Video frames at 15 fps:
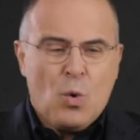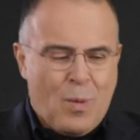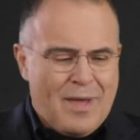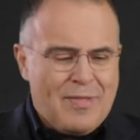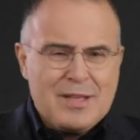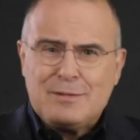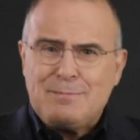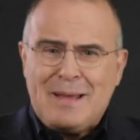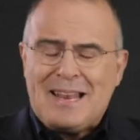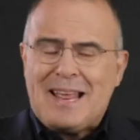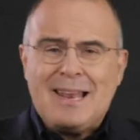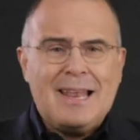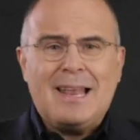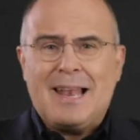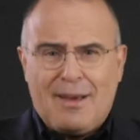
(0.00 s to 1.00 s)
where there's been
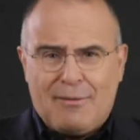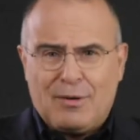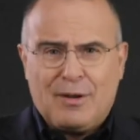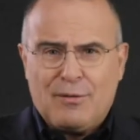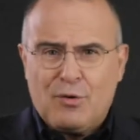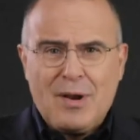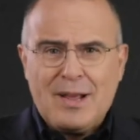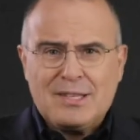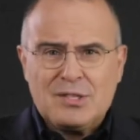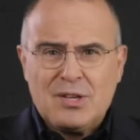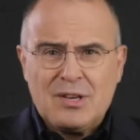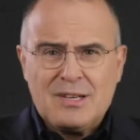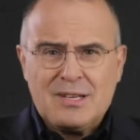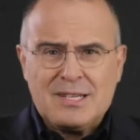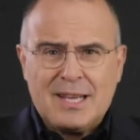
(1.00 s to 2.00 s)
any level of great
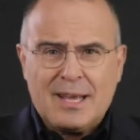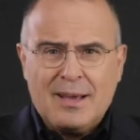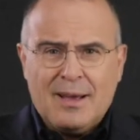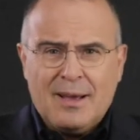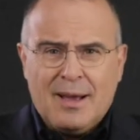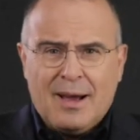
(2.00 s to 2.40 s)
certainty.